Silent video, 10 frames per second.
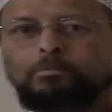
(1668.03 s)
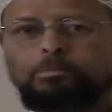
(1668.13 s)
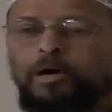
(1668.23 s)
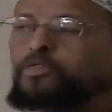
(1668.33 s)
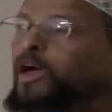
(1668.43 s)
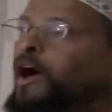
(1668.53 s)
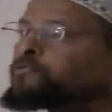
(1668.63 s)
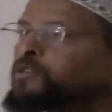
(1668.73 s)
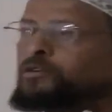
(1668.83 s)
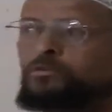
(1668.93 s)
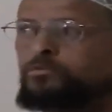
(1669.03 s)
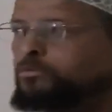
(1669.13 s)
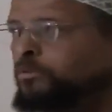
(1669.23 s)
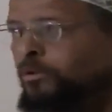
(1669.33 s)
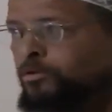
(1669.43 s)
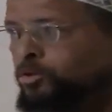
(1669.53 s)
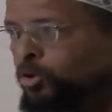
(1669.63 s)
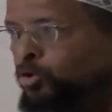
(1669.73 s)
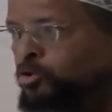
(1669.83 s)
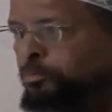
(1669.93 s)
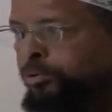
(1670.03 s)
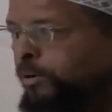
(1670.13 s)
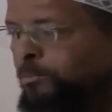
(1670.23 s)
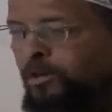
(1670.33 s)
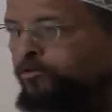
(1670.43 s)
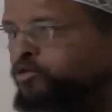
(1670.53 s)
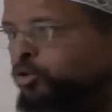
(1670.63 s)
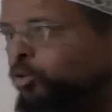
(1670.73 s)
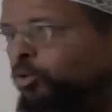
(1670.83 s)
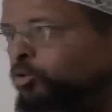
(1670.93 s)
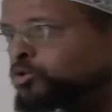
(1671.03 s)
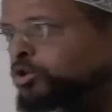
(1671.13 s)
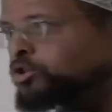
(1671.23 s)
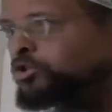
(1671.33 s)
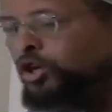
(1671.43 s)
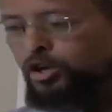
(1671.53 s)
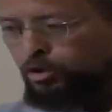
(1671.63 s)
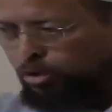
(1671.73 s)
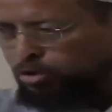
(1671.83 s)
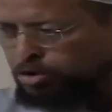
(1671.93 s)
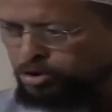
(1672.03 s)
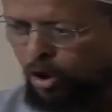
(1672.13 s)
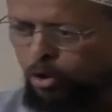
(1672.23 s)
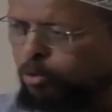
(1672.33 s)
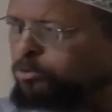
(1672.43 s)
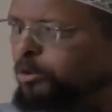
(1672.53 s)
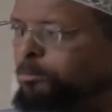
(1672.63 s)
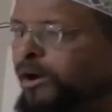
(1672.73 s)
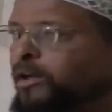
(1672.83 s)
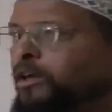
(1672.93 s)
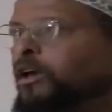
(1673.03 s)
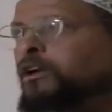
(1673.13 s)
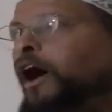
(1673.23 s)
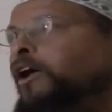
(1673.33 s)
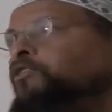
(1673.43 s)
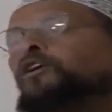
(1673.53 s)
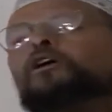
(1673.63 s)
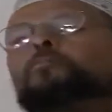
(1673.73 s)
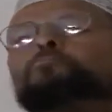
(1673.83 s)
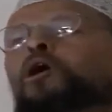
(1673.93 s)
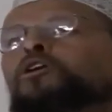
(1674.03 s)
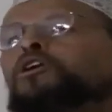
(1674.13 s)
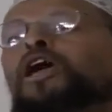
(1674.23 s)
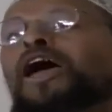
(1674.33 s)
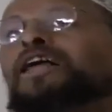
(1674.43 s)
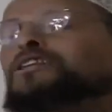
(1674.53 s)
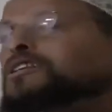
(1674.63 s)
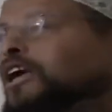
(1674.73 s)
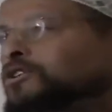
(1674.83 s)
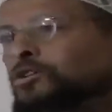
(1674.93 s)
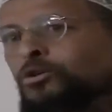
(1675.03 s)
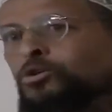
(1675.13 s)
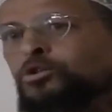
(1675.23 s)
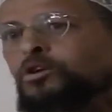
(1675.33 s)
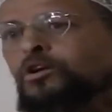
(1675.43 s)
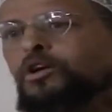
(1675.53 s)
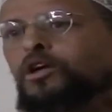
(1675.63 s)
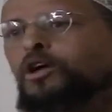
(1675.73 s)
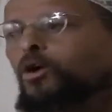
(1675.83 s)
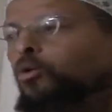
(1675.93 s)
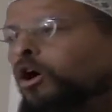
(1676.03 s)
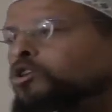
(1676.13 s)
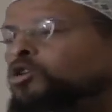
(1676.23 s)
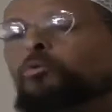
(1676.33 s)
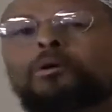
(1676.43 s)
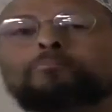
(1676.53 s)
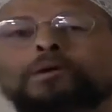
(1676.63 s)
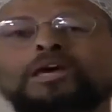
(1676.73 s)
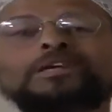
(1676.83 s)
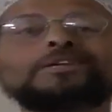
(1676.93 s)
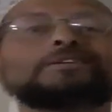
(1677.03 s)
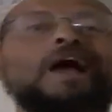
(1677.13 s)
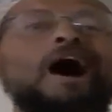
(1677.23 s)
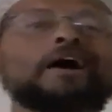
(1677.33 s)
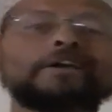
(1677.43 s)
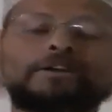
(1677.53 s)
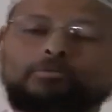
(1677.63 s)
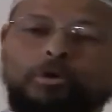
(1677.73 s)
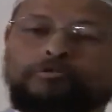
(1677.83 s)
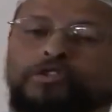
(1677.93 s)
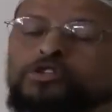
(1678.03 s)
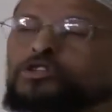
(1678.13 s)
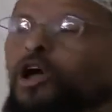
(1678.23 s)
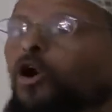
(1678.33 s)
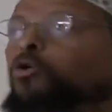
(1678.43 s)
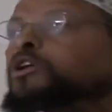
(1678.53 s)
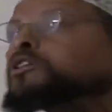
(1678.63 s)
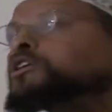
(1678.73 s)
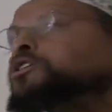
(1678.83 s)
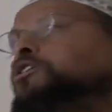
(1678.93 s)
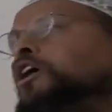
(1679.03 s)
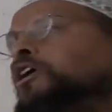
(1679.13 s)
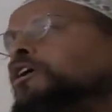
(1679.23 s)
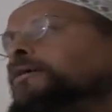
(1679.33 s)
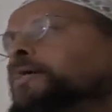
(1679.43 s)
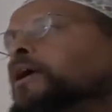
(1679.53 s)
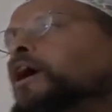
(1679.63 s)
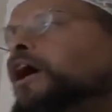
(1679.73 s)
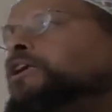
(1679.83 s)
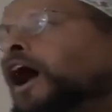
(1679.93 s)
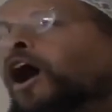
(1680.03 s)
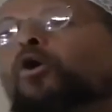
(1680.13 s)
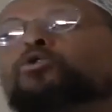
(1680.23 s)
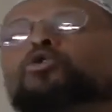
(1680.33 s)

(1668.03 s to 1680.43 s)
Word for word: But they have to use primitive tools, a stick or a stone to break, like their monkey ancestors. Whereas human beings started with the stone and the stick, and now